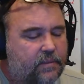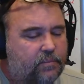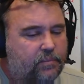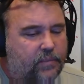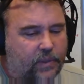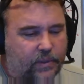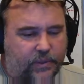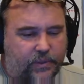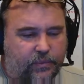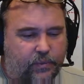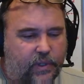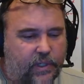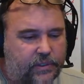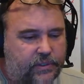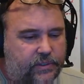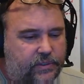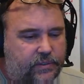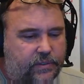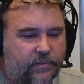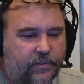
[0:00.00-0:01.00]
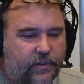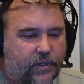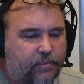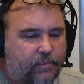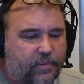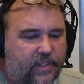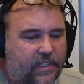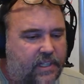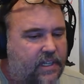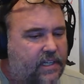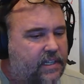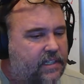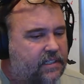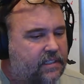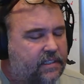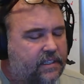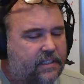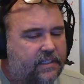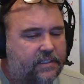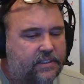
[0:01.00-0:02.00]
Most watchers are very benign
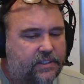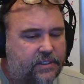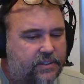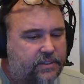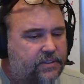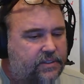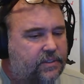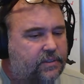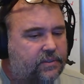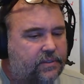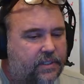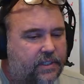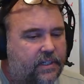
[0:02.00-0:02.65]
and they just don't